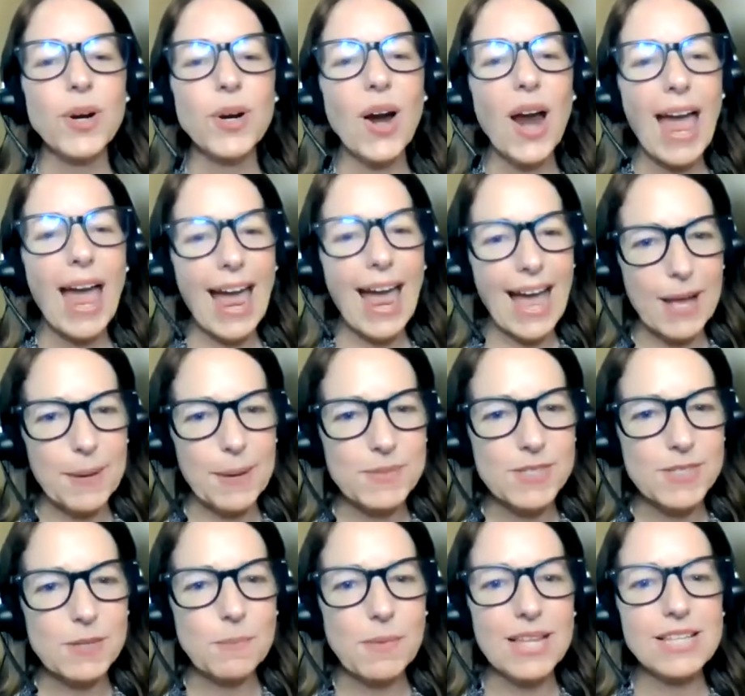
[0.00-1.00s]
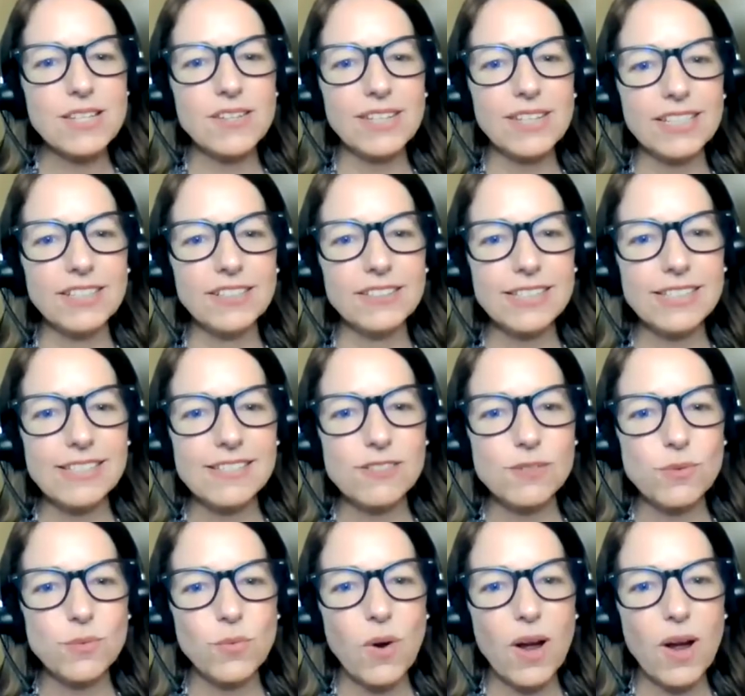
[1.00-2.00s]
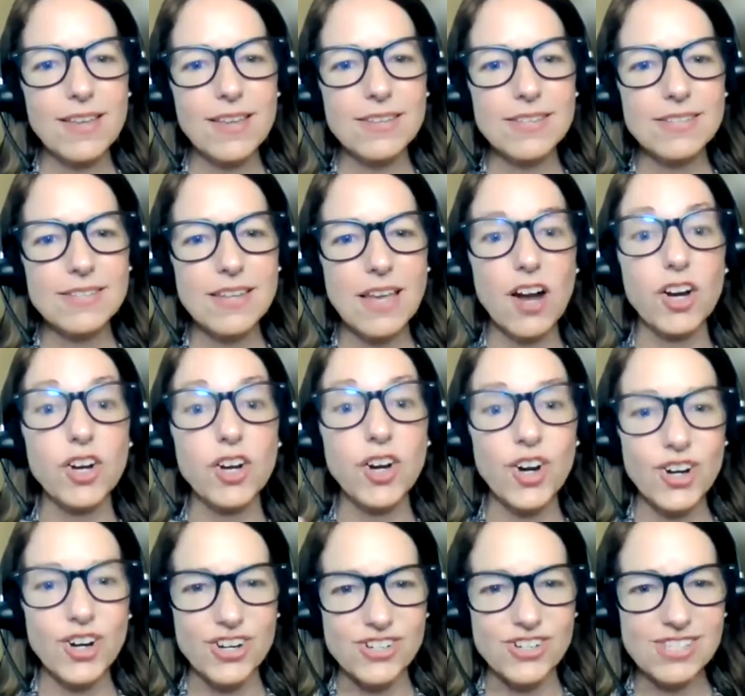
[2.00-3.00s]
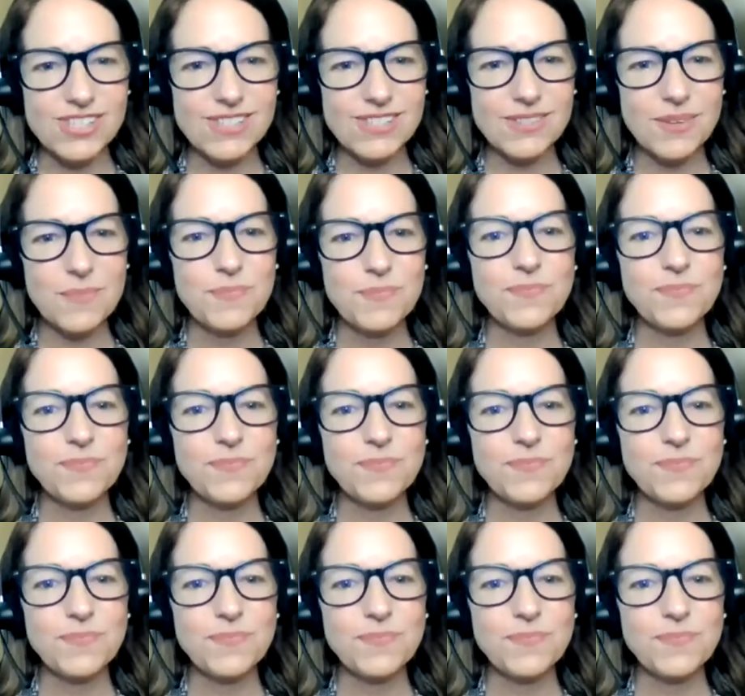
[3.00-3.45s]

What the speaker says: perhaps mental illness was a curse